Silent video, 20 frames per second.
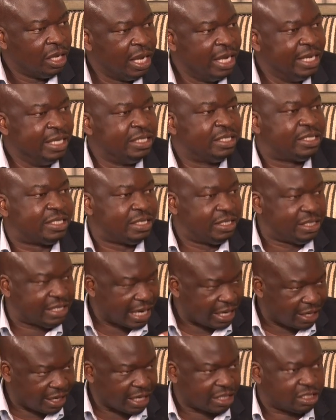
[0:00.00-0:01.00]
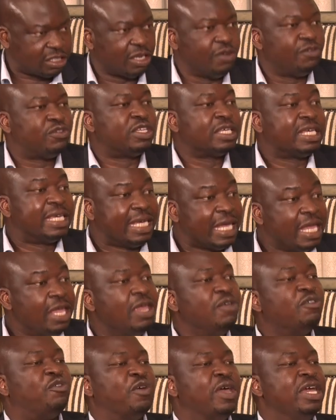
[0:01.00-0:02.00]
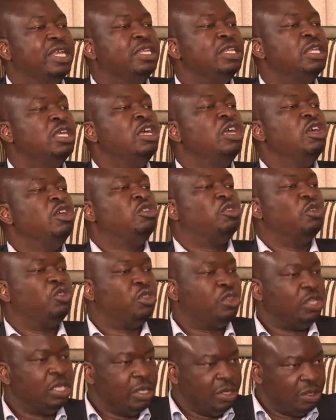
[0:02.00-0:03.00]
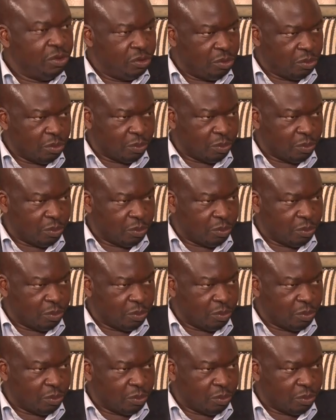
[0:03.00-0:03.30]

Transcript: and directives given to the